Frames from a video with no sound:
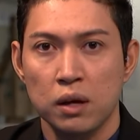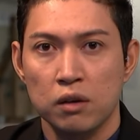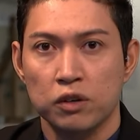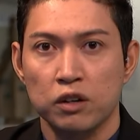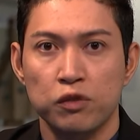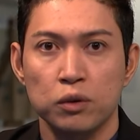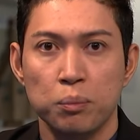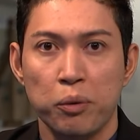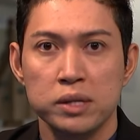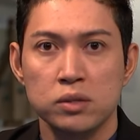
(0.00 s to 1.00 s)
For the full
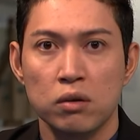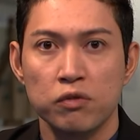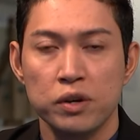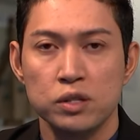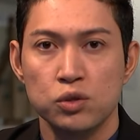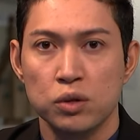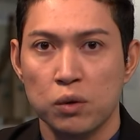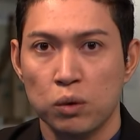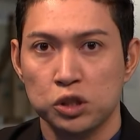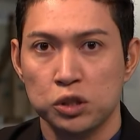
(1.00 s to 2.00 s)
press conference, you can
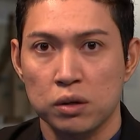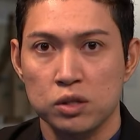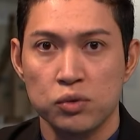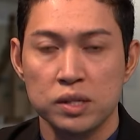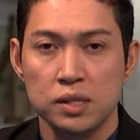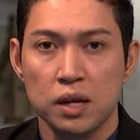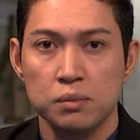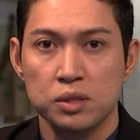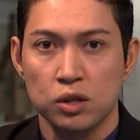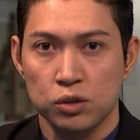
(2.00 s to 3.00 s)
watch it on the Straits
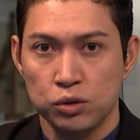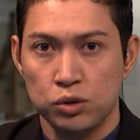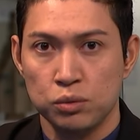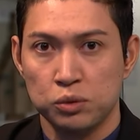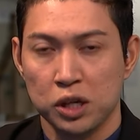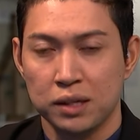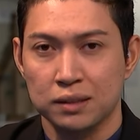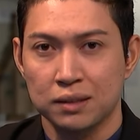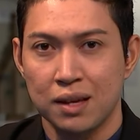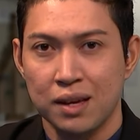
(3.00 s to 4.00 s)
Times YouTube
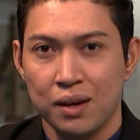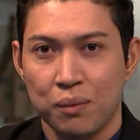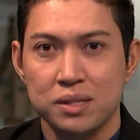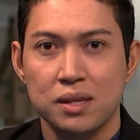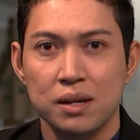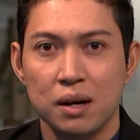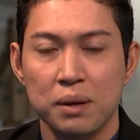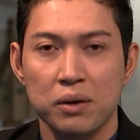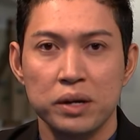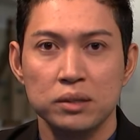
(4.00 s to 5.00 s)
channel. Once again, I'm
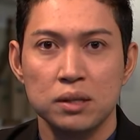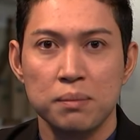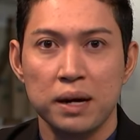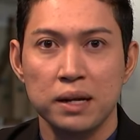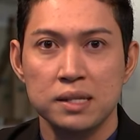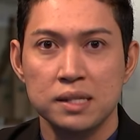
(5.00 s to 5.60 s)
Harianto Diman.